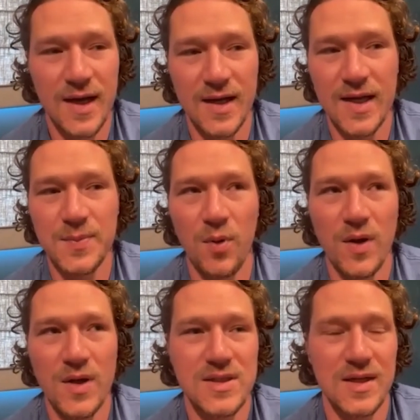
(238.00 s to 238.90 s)
get
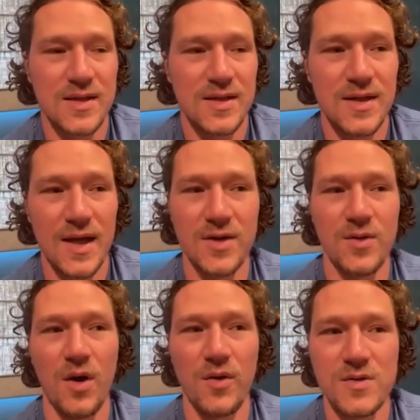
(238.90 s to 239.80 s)
points and
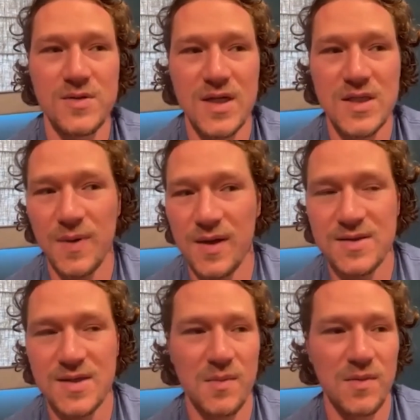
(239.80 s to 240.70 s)
do all those things. But at the
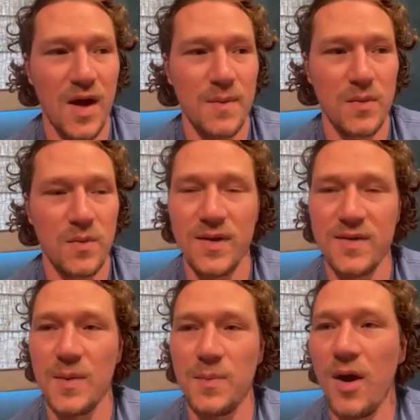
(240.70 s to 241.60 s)
same time, I really
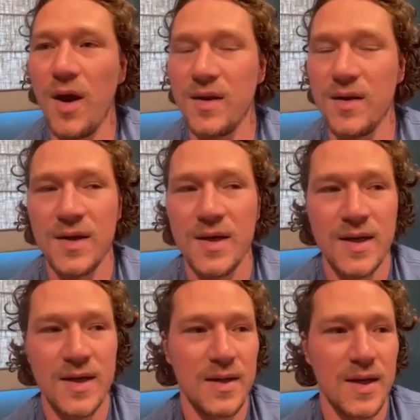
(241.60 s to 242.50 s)
take pride
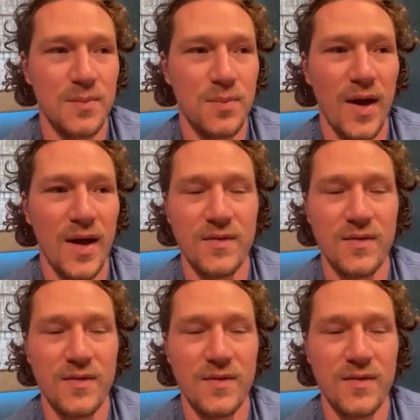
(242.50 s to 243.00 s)
in playing